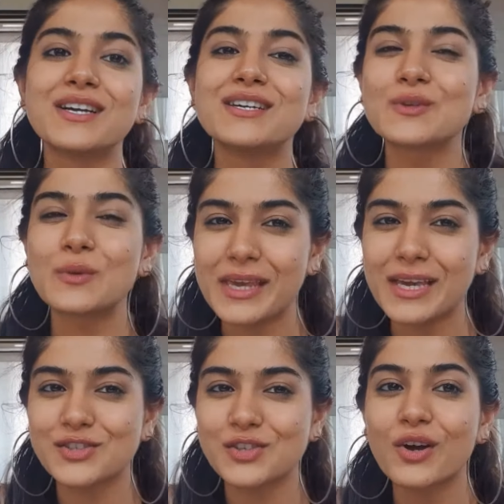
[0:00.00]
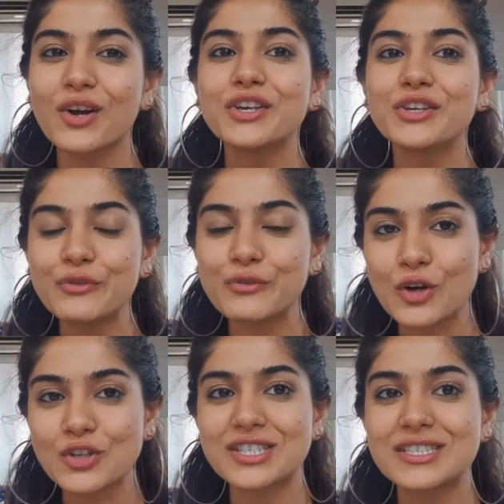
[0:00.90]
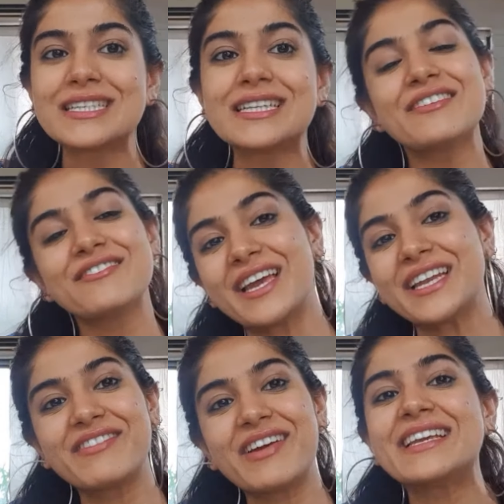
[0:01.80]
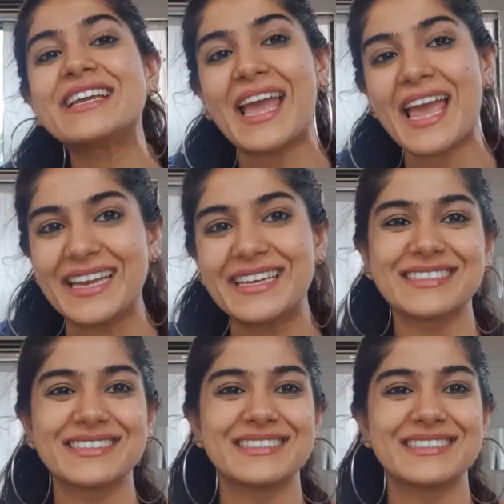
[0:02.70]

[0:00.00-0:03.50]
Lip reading: So make sure you watch it till the very end.